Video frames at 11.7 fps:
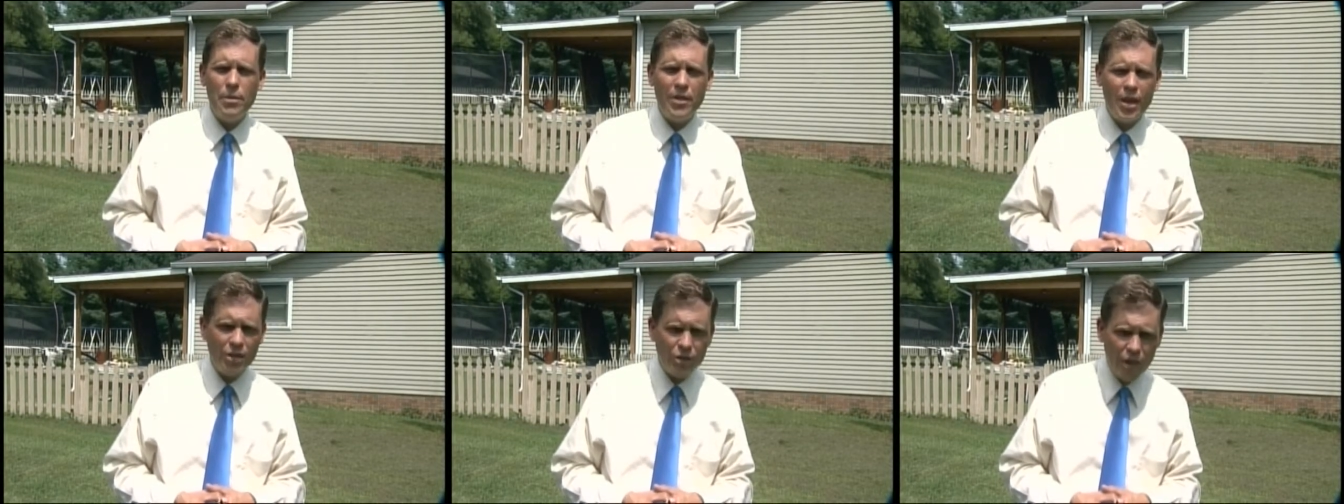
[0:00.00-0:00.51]
But
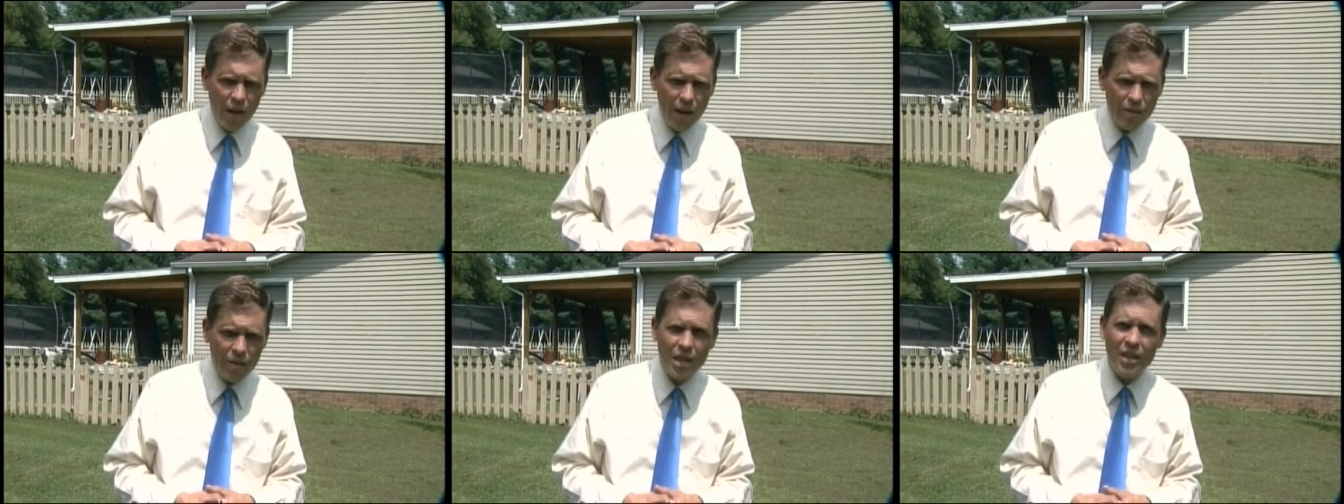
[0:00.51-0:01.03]
they
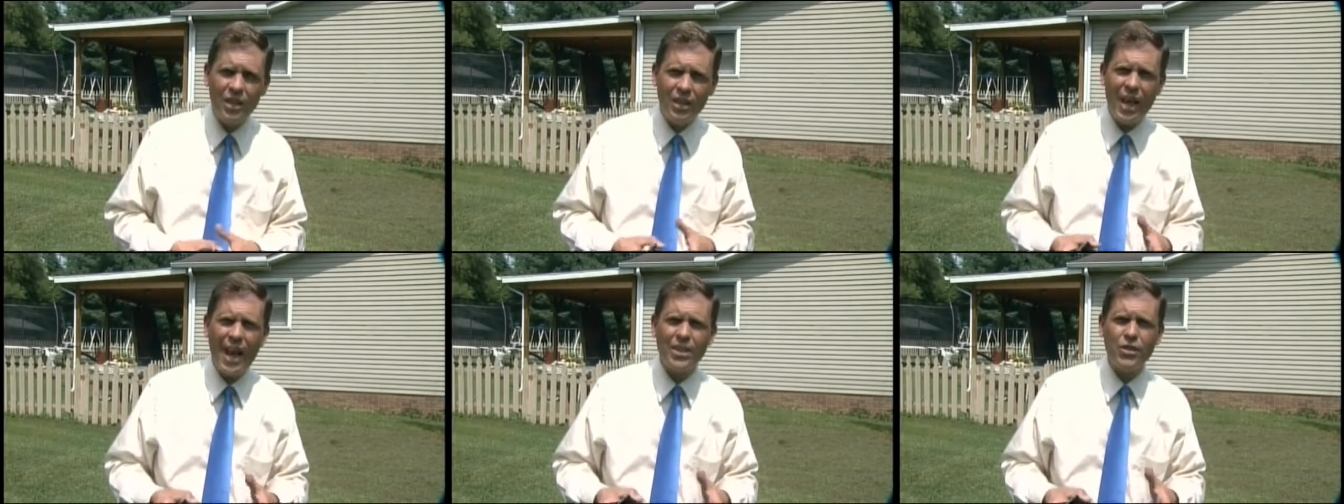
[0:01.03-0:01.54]
say that in the
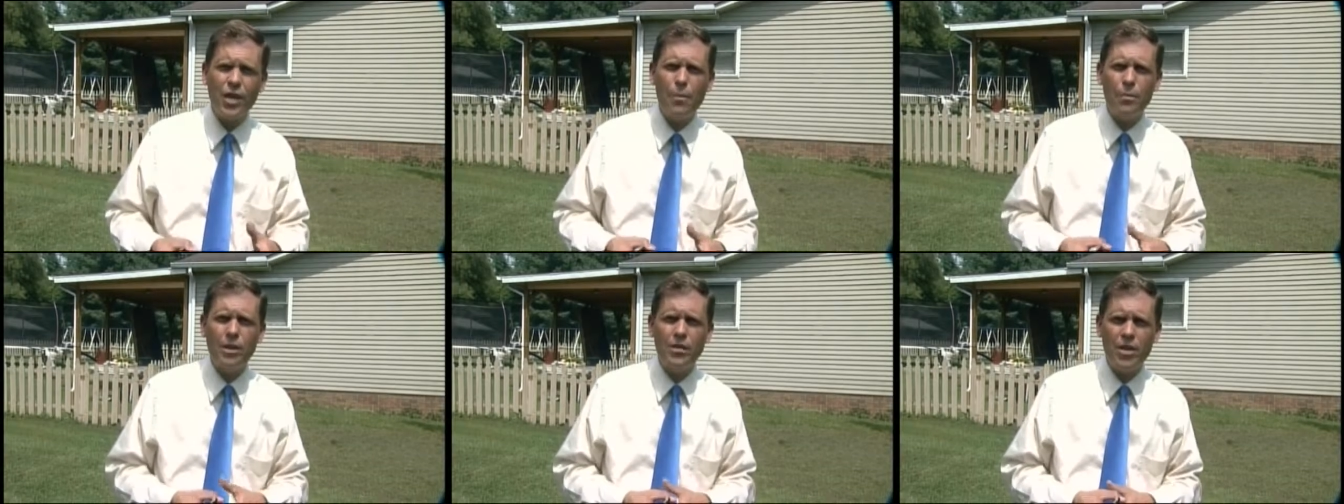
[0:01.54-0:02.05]
last
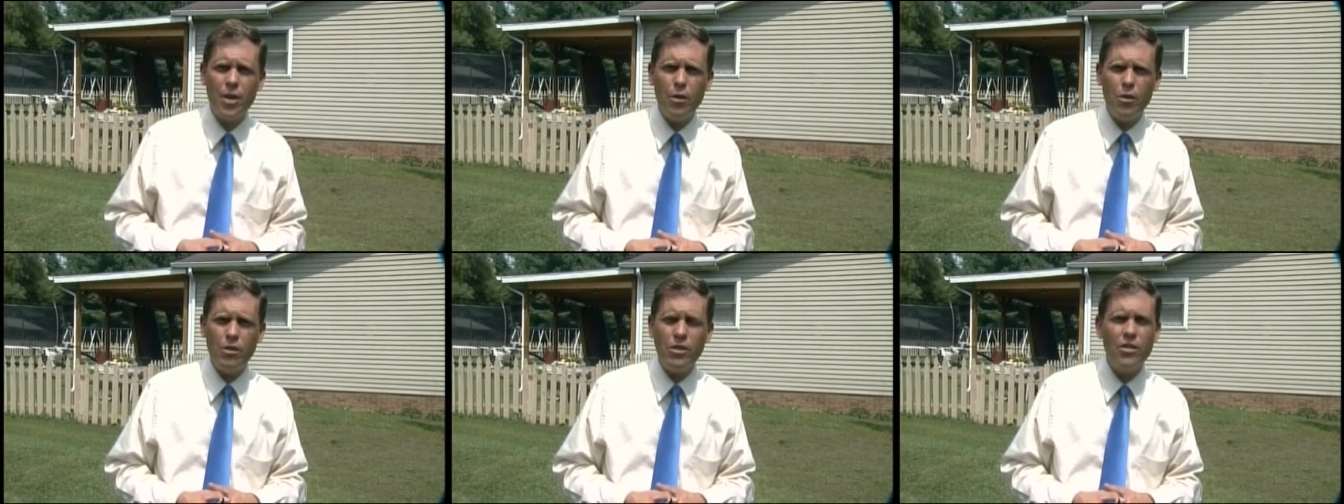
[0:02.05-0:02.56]
couple of
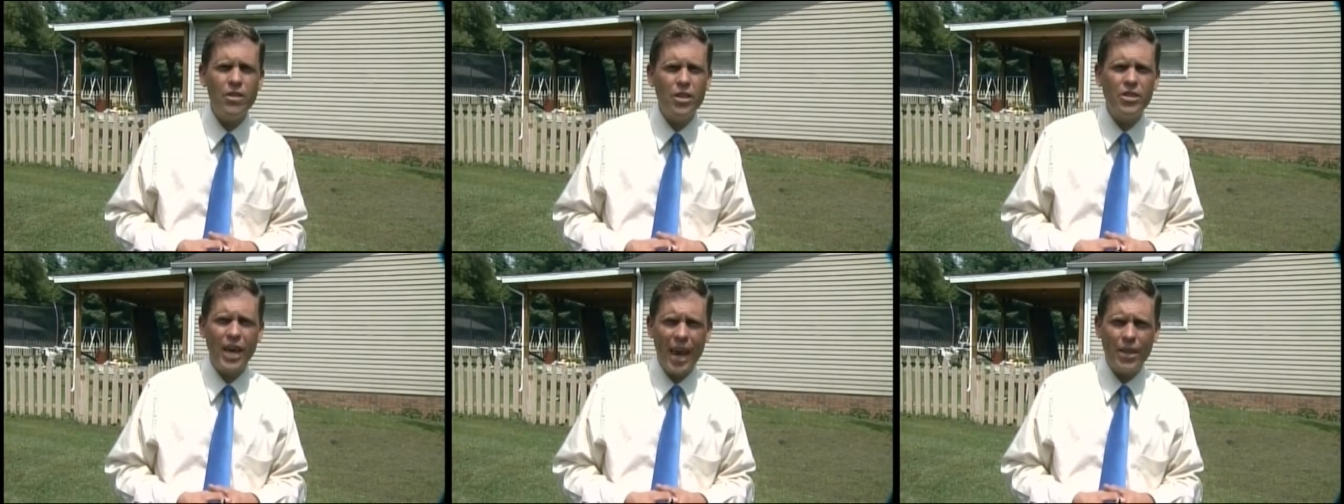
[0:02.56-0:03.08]
years,
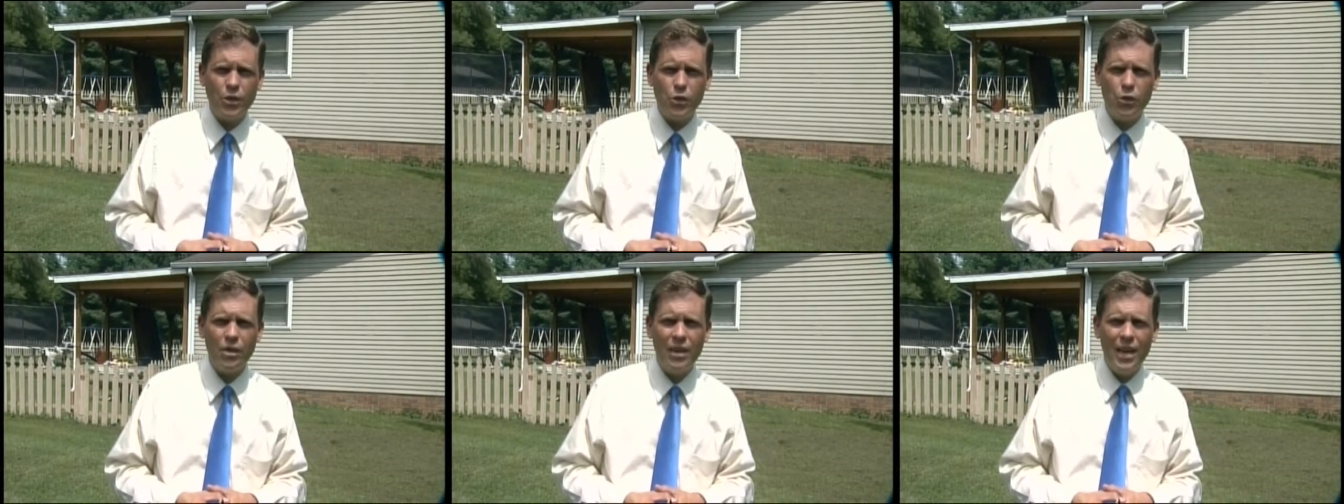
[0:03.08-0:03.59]
this
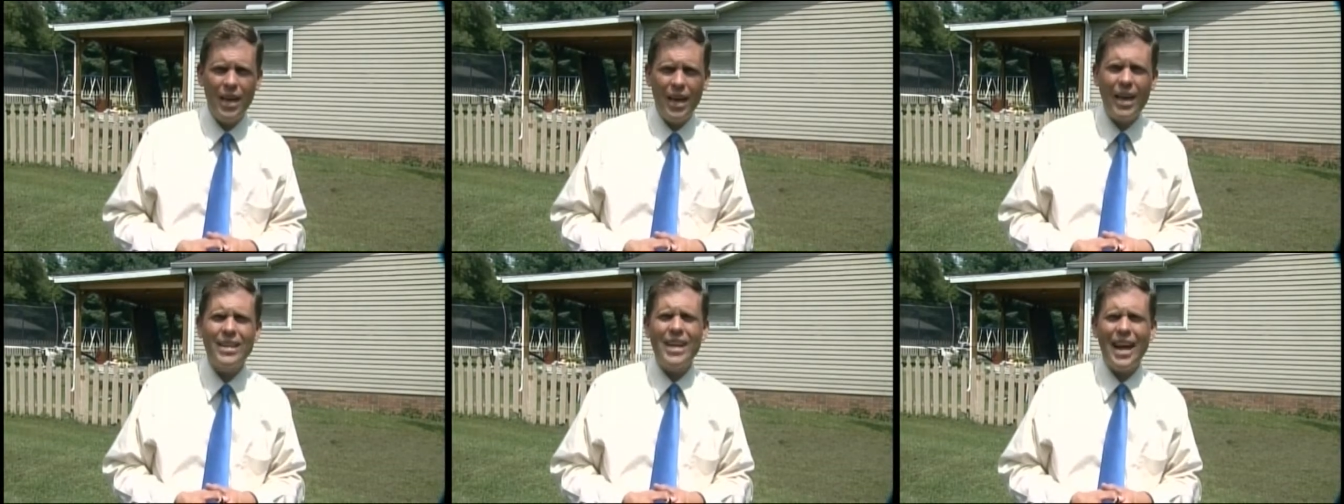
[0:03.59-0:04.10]
cancer
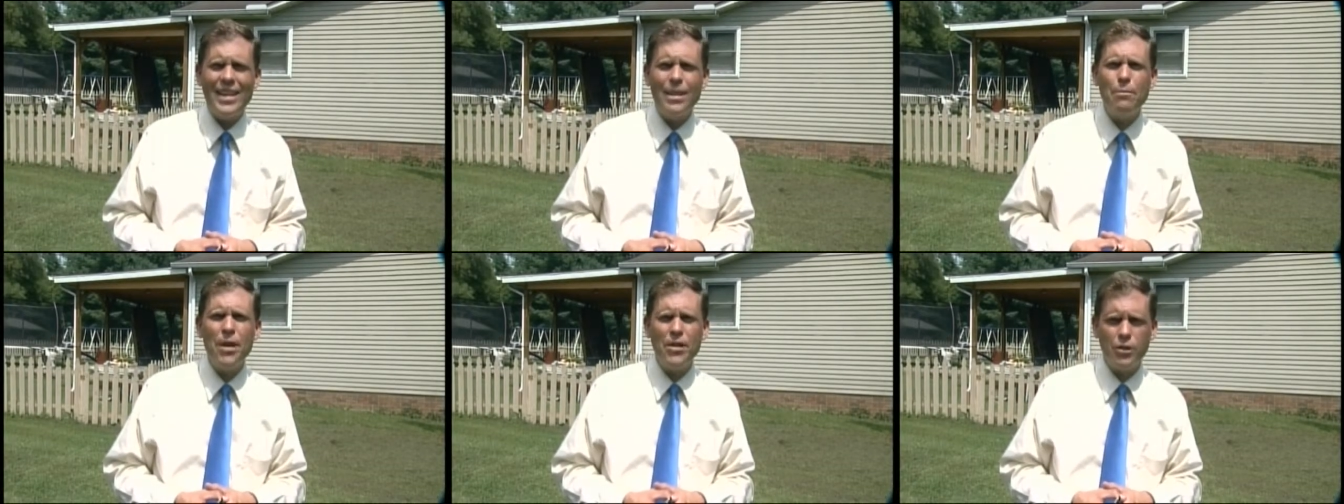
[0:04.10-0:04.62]
had
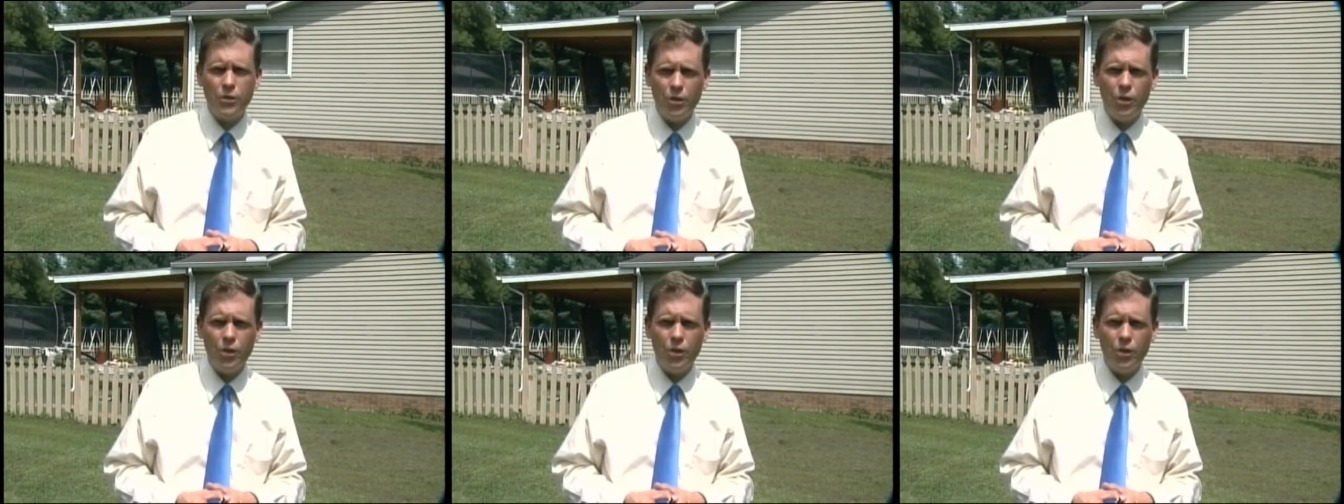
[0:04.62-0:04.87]
gotten the best of